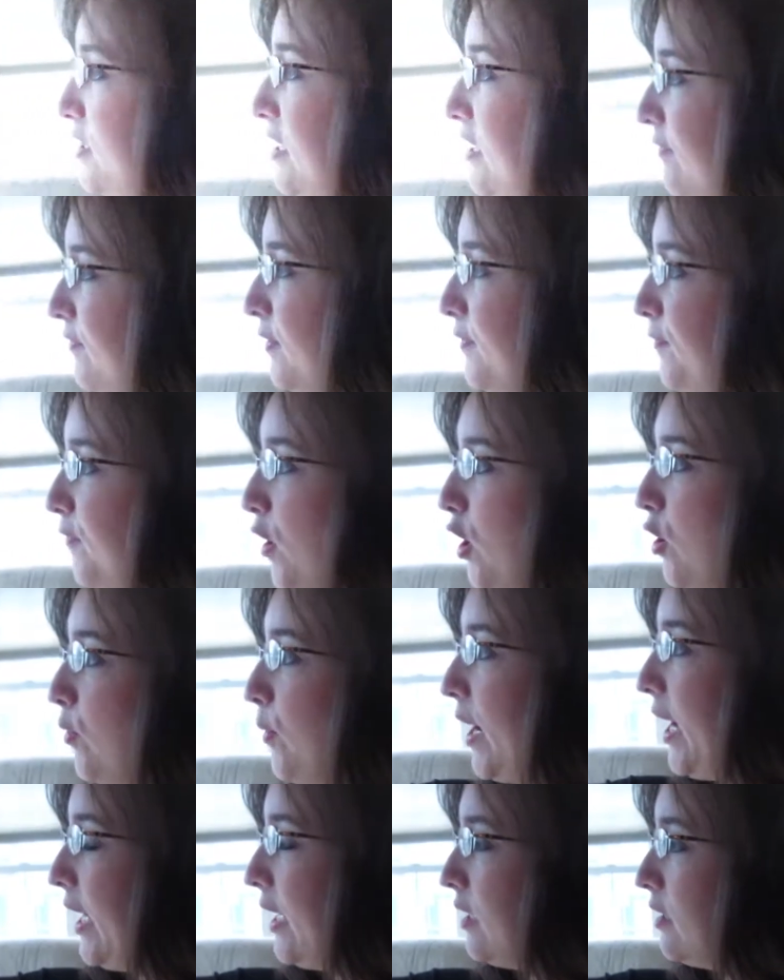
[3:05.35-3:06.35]
seeing from far
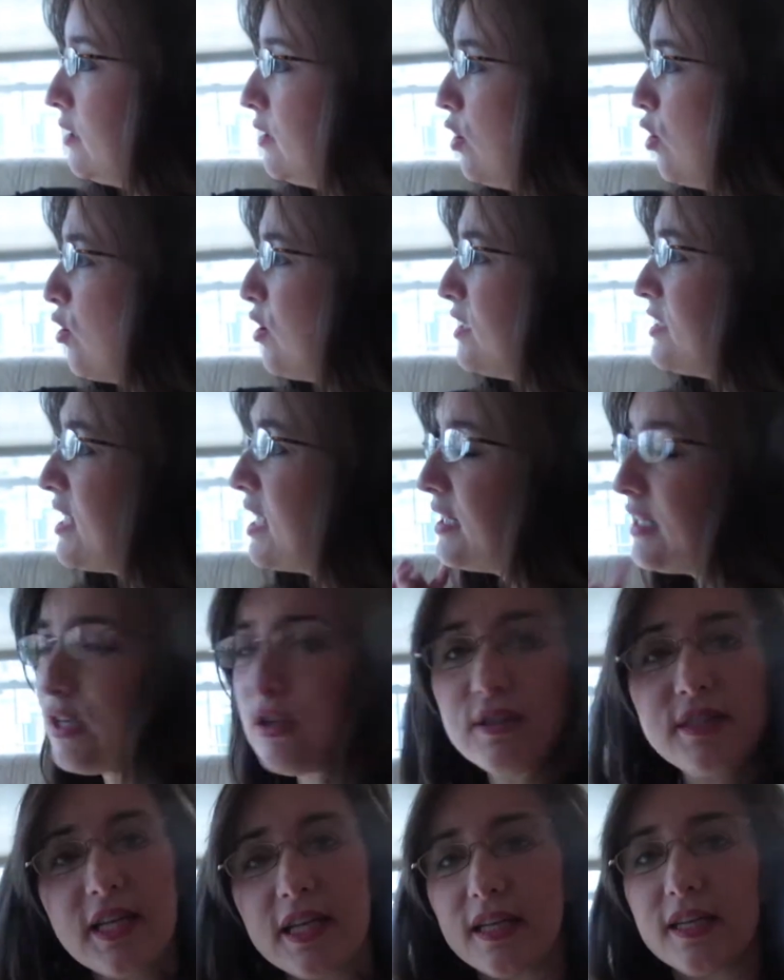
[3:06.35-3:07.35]
away. Or is that
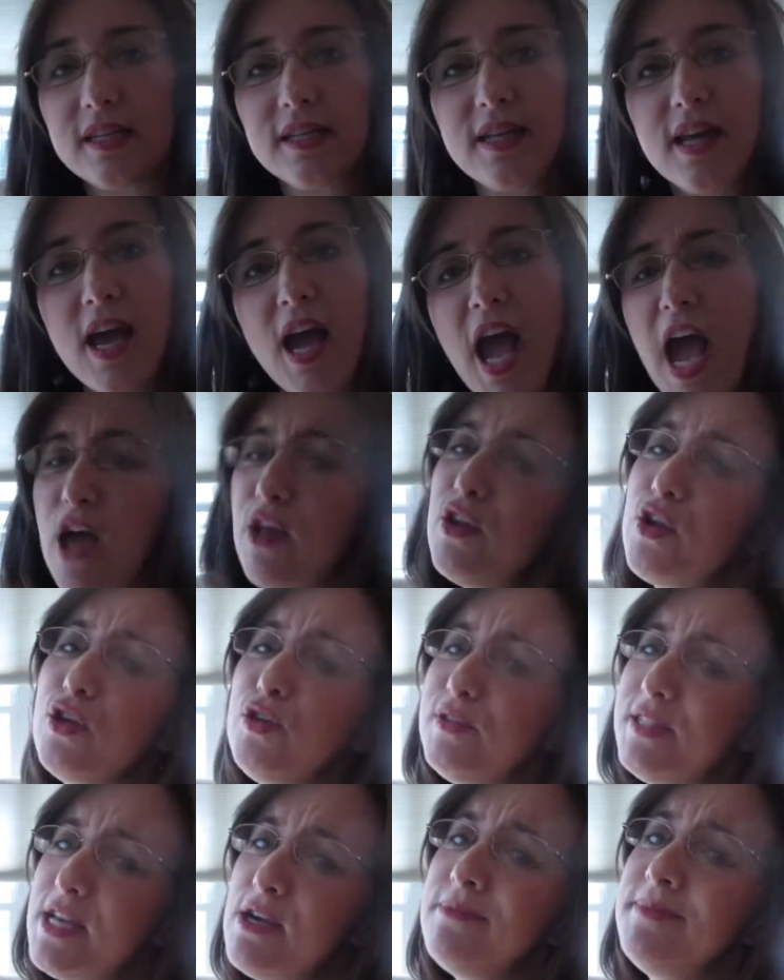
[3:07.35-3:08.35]
nearsighted? I don't know,
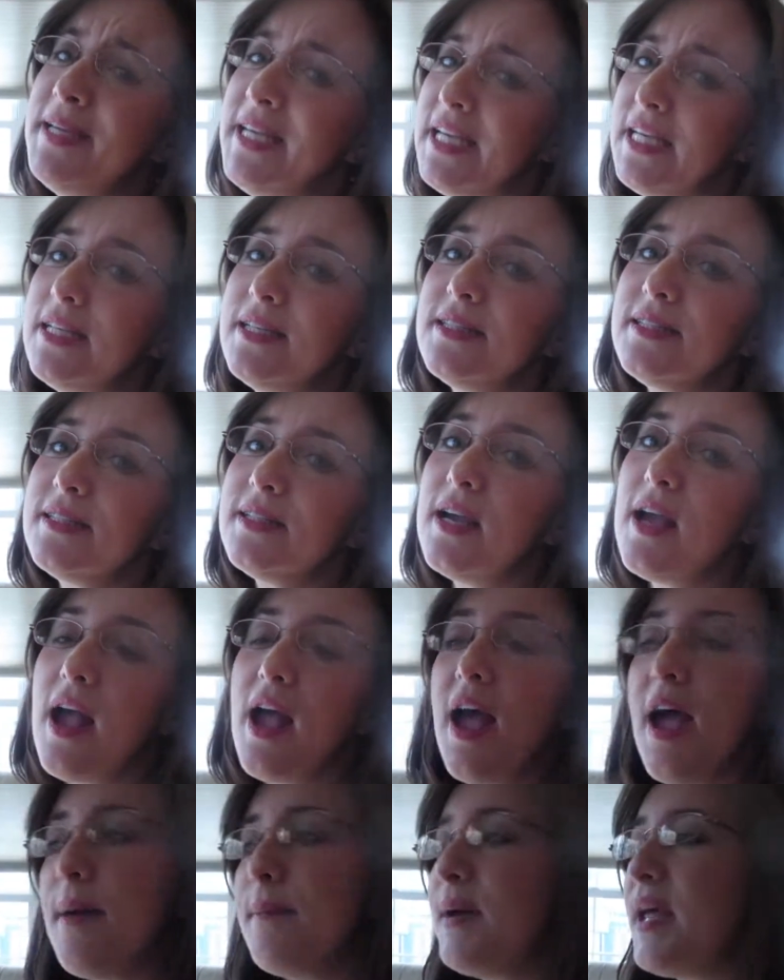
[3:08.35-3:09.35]
you tell me.
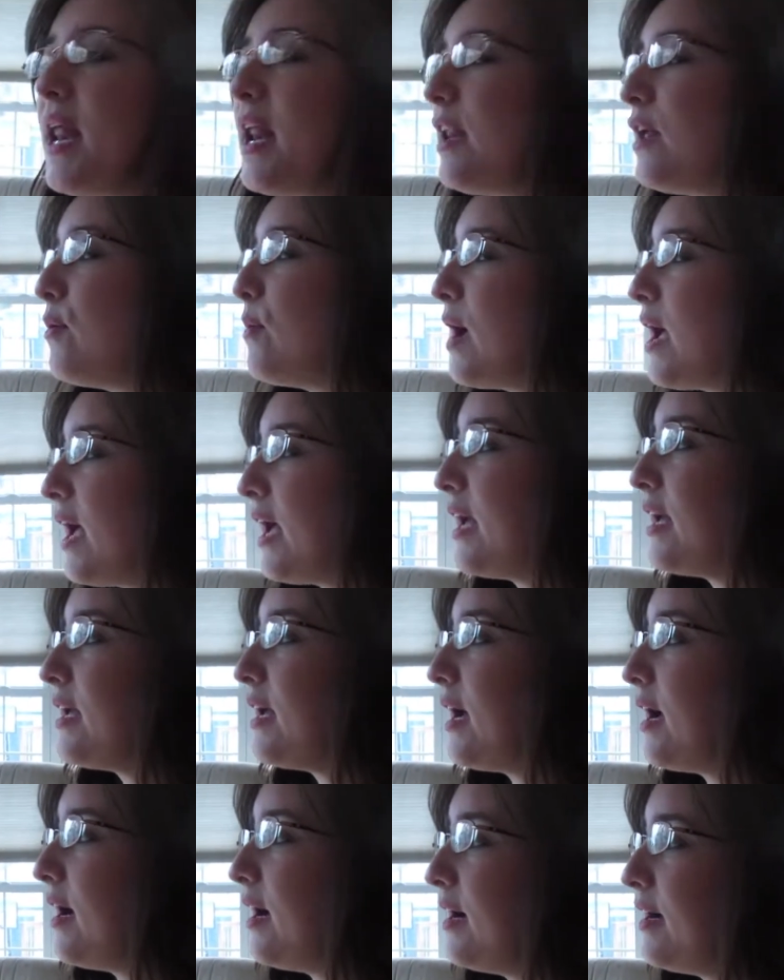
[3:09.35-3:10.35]
But
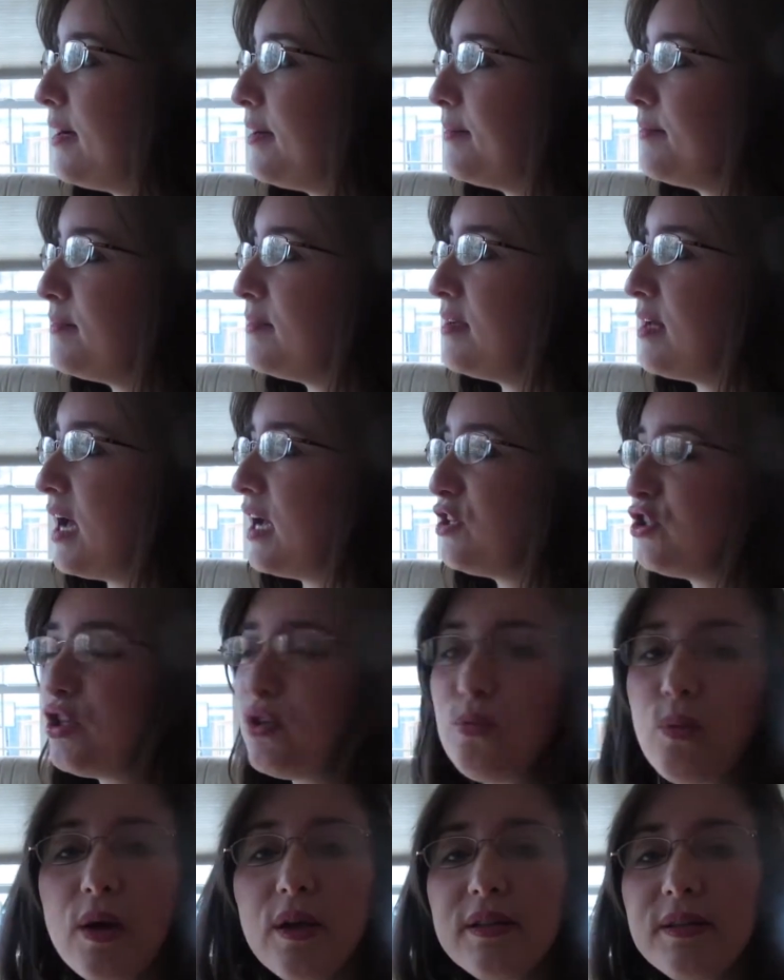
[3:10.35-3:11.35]
anyway, um, I
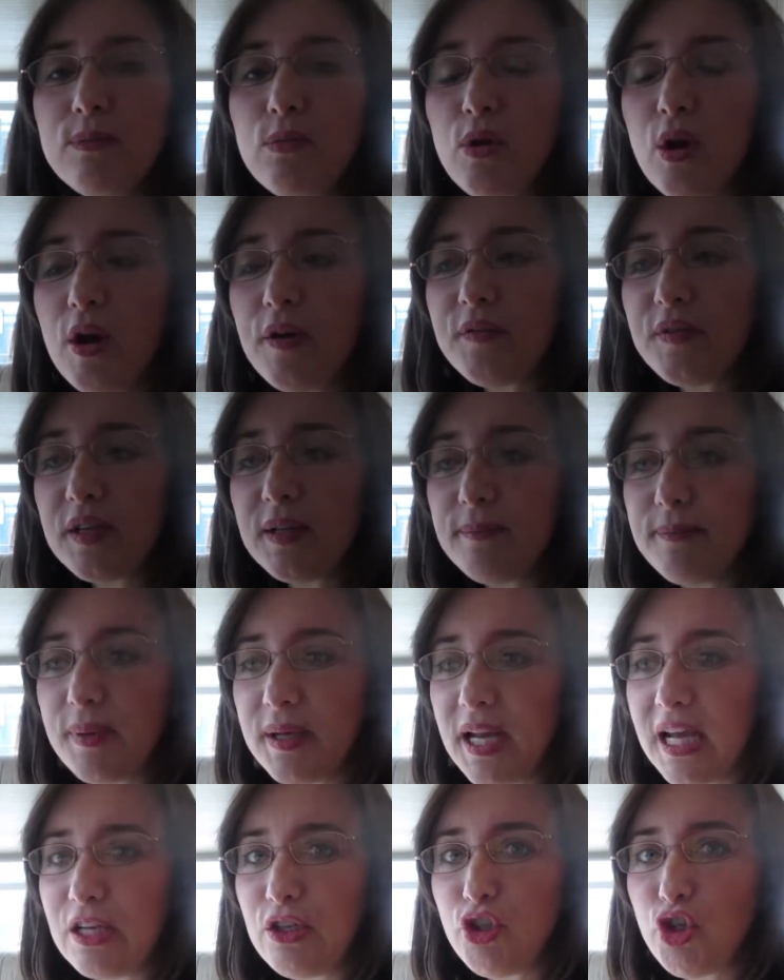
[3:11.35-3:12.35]
should wear them more often,
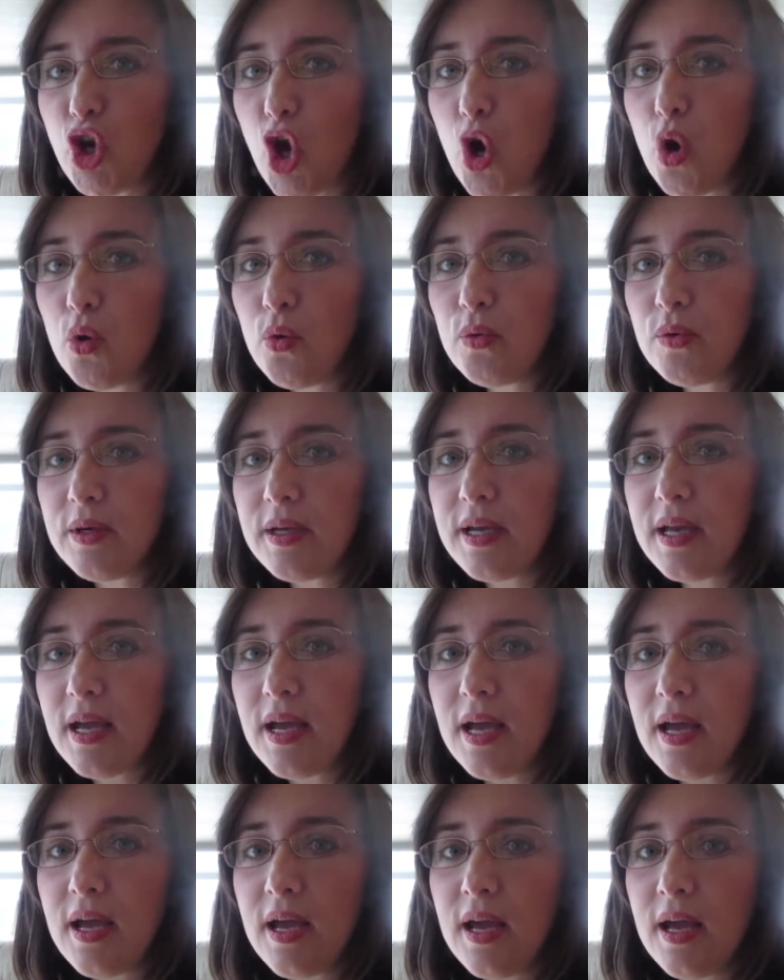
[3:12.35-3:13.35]
but I don't
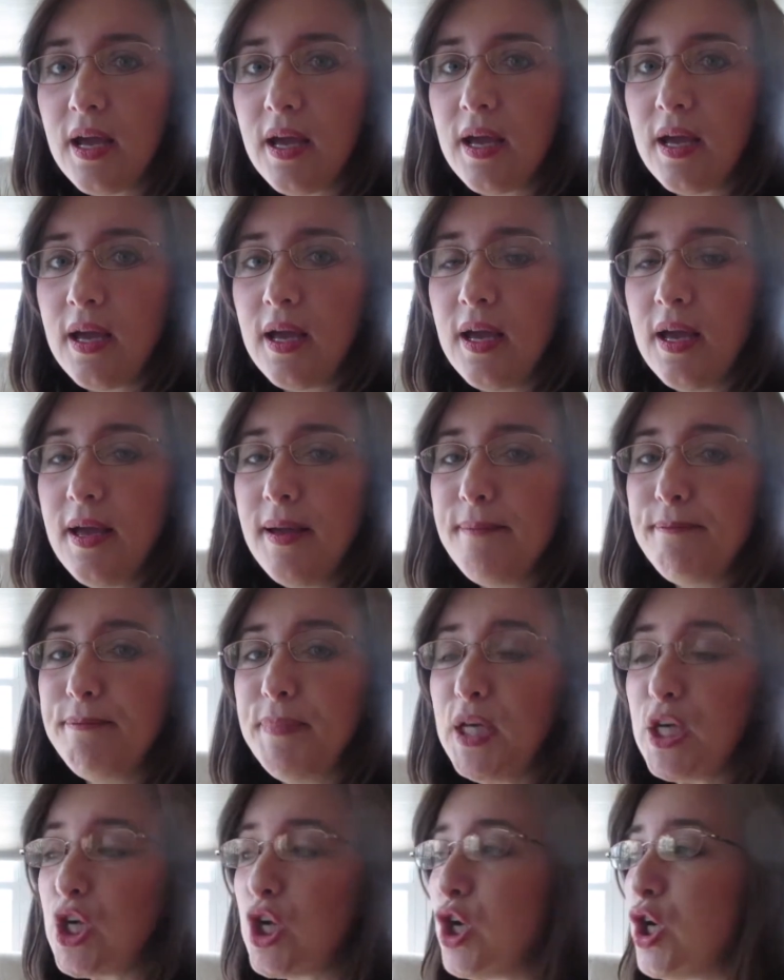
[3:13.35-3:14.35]

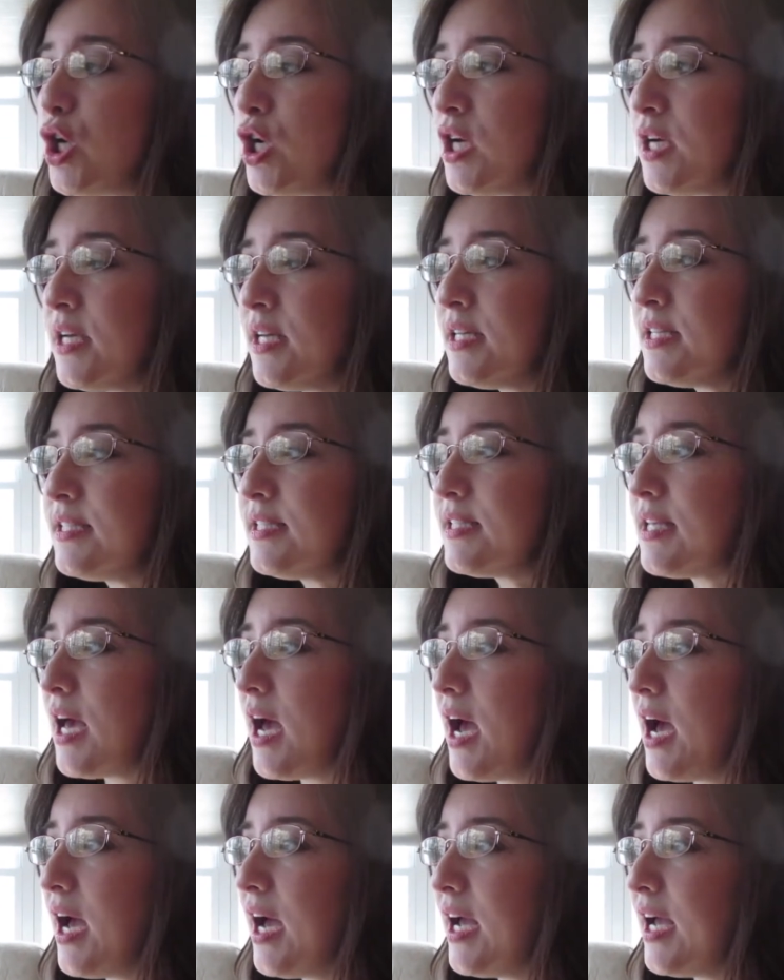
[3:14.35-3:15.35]
because
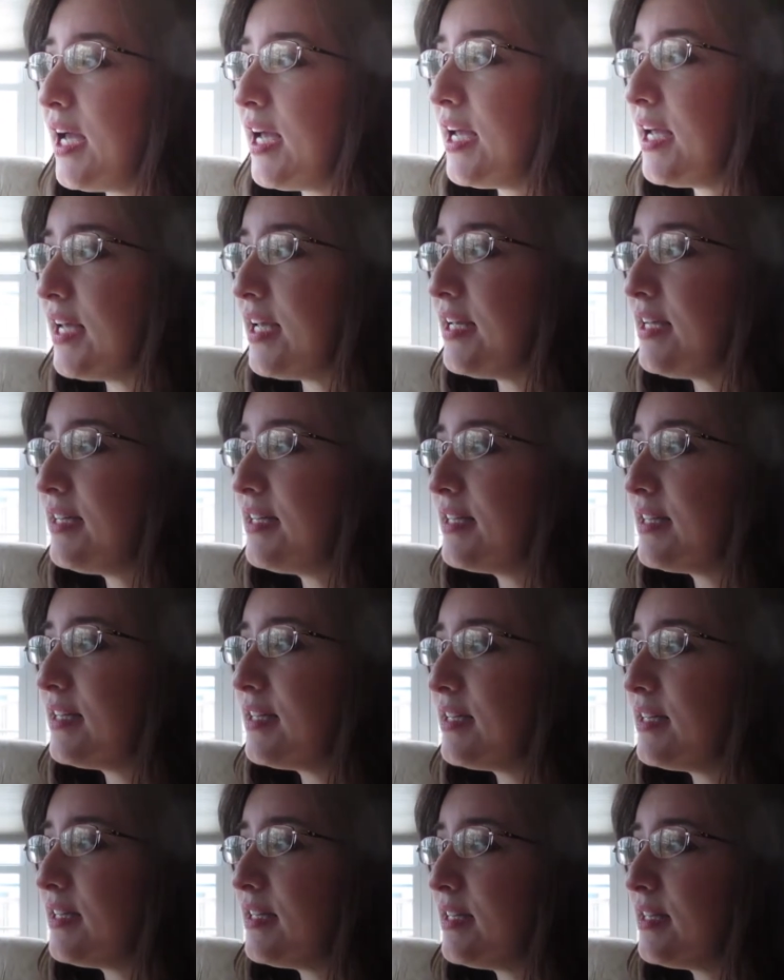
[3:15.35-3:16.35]
I
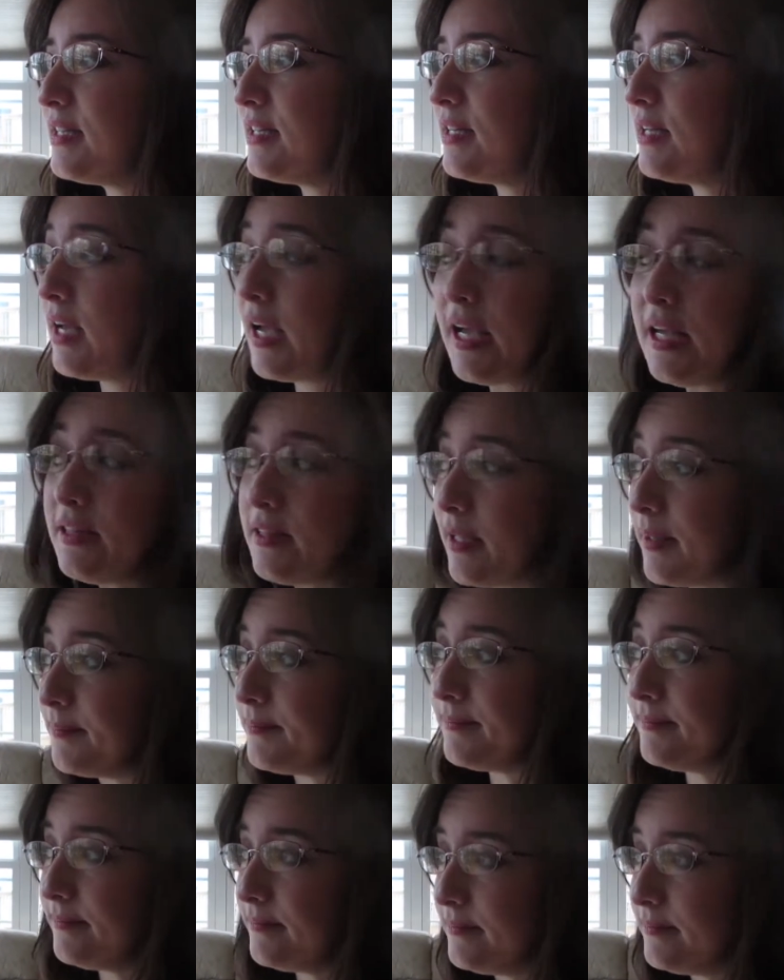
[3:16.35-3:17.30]
hate them